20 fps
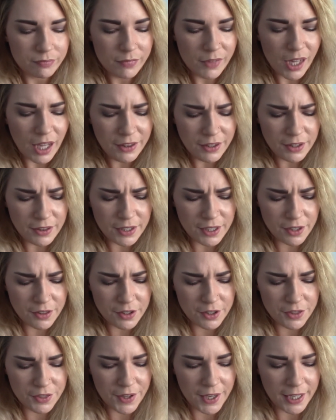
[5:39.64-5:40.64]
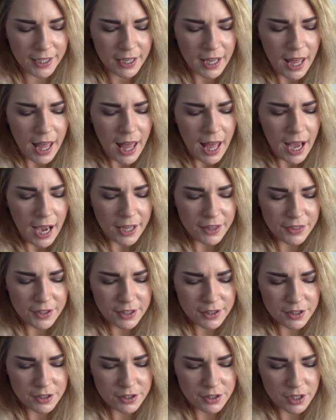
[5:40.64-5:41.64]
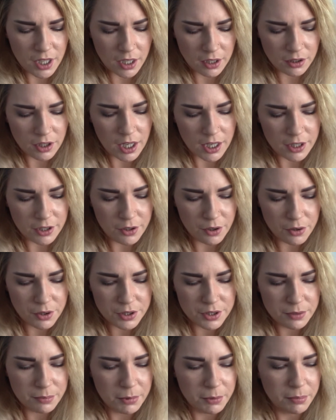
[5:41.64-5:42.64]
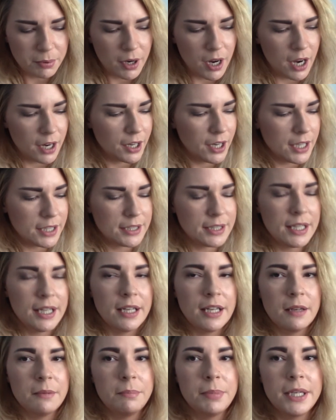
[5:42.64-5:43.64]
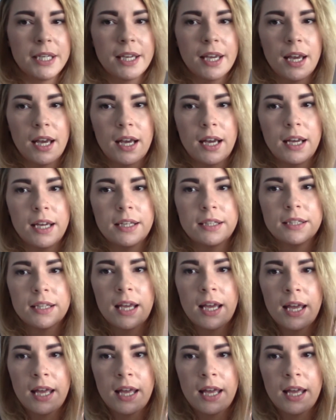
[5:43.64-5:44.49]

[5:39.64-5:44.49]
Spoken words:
And then the other thing, I think there's not a lot of noticeable progress in it because